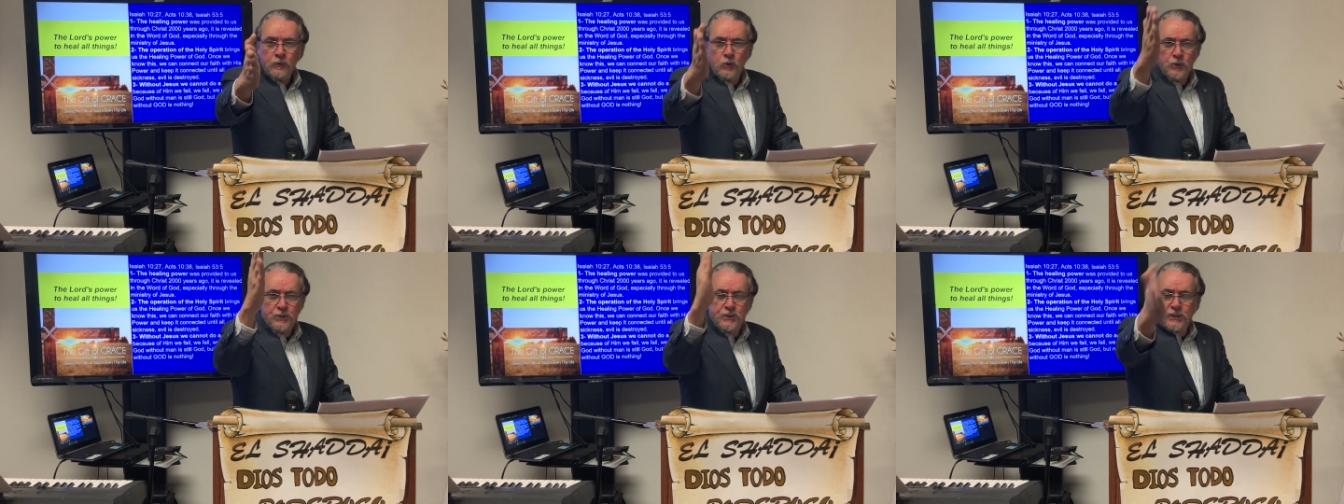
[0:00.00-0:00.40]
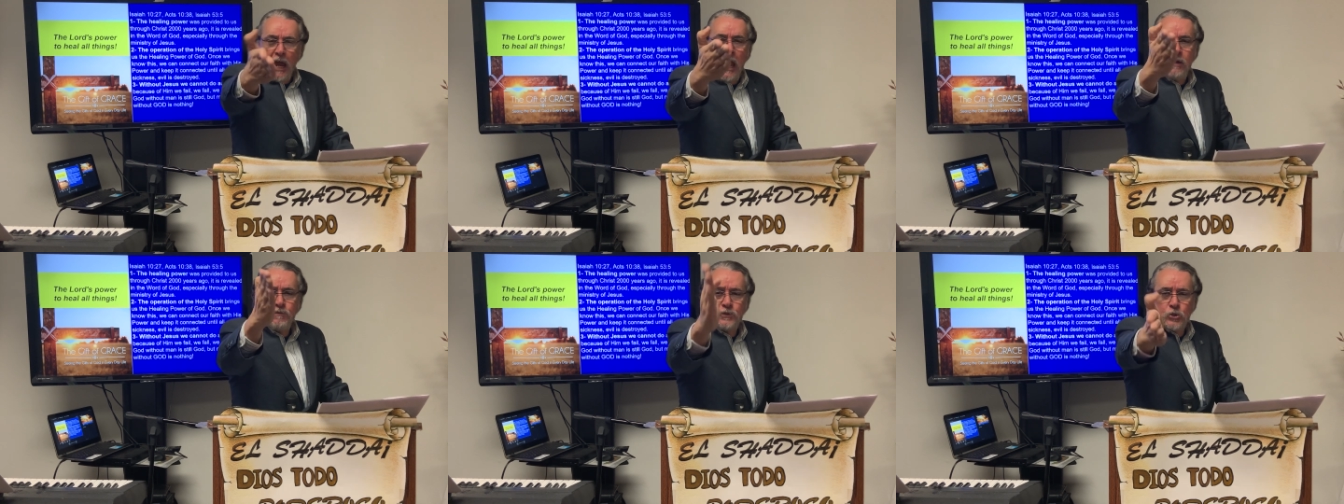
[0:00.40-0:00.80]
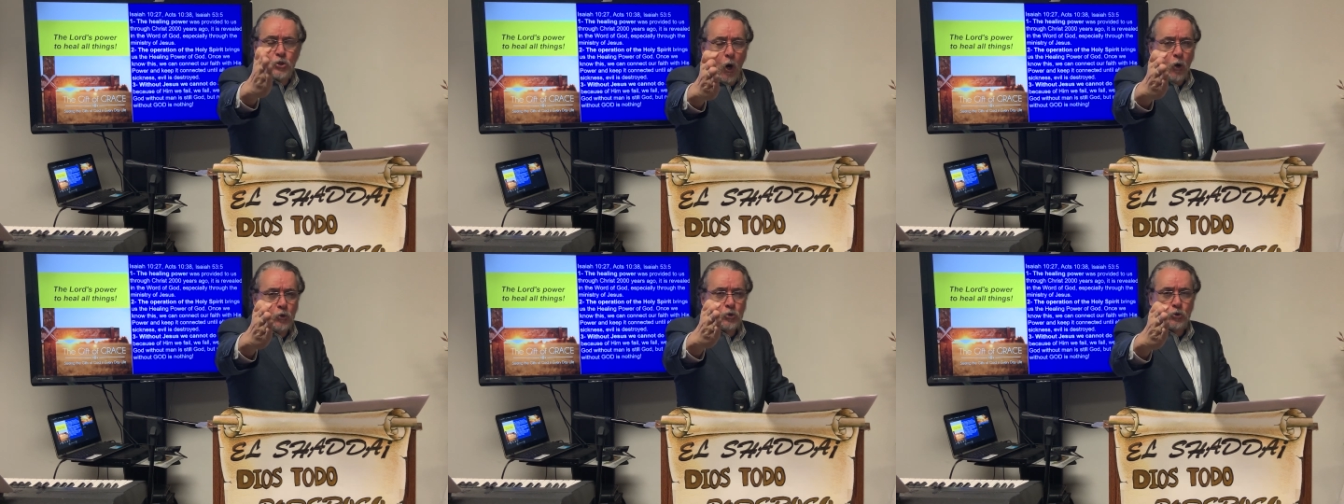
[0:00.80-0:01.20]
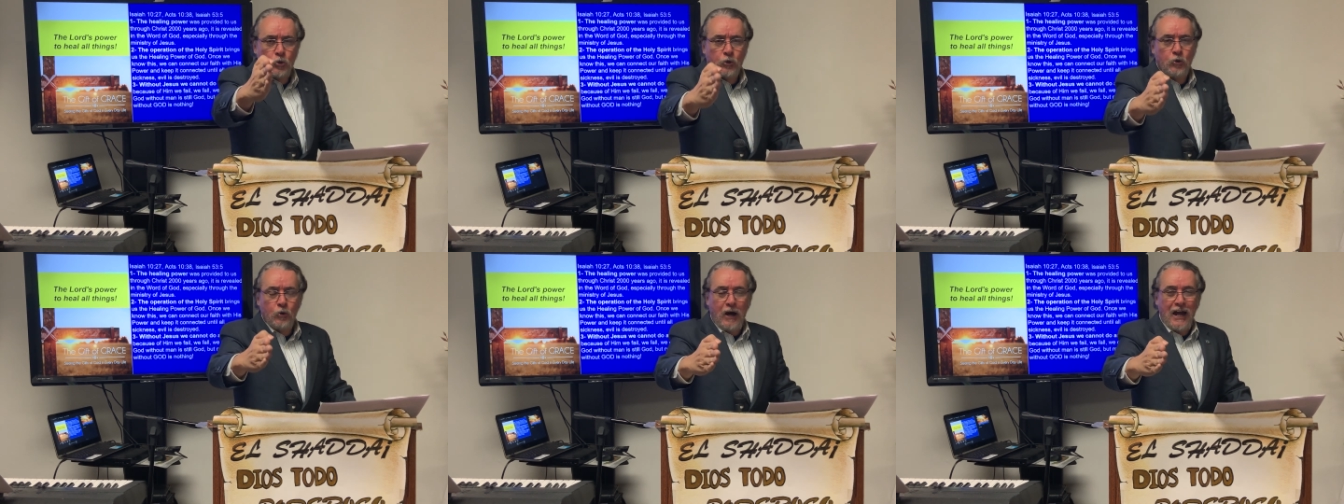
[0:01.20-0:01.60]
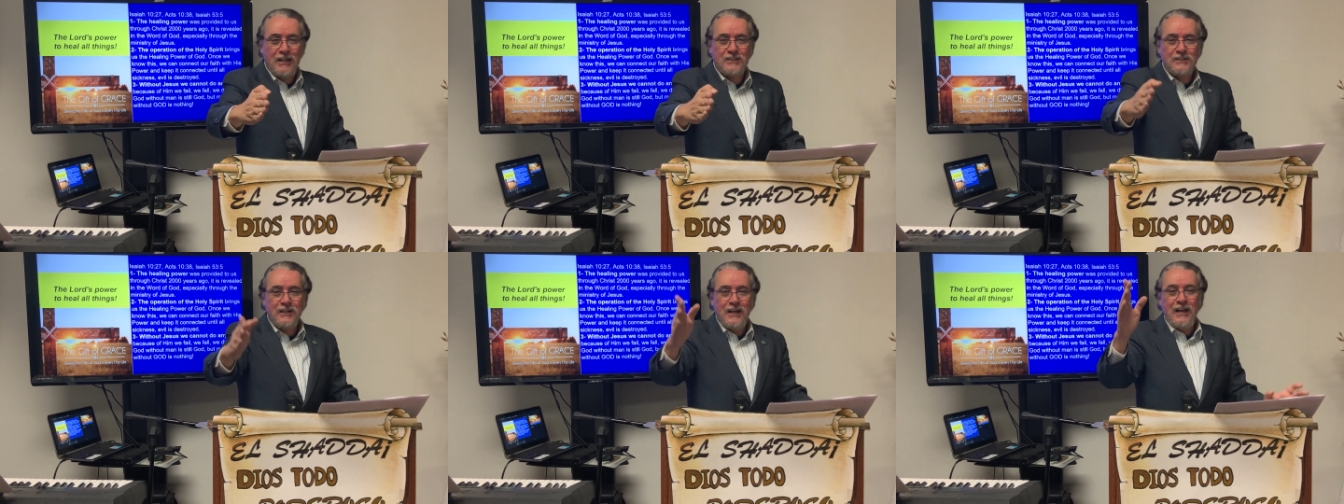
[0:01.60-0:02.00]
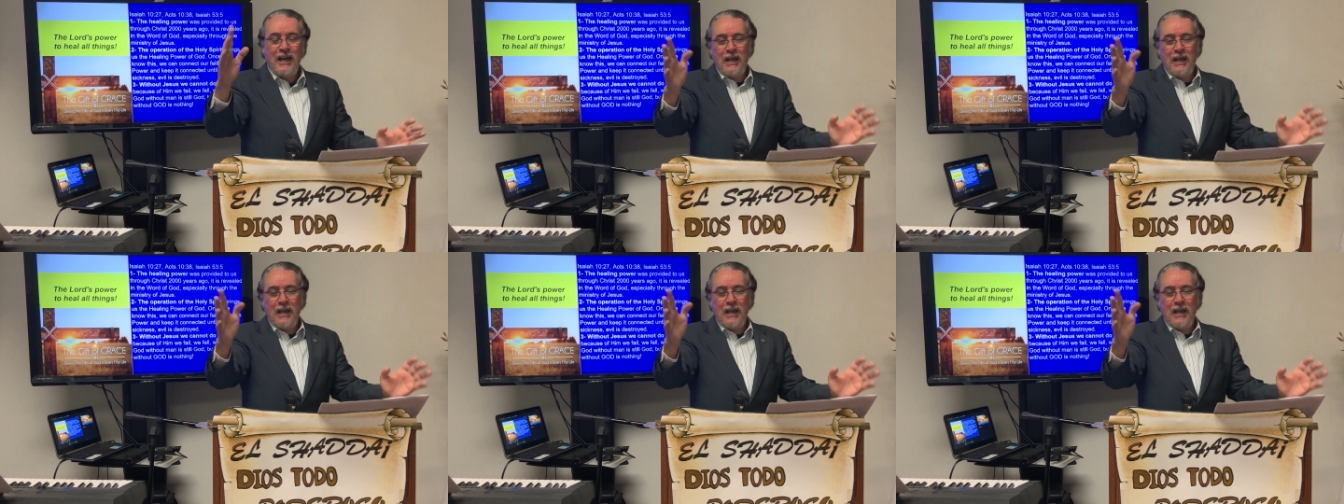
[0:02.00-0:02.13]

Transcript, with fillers: to save souls to Christ.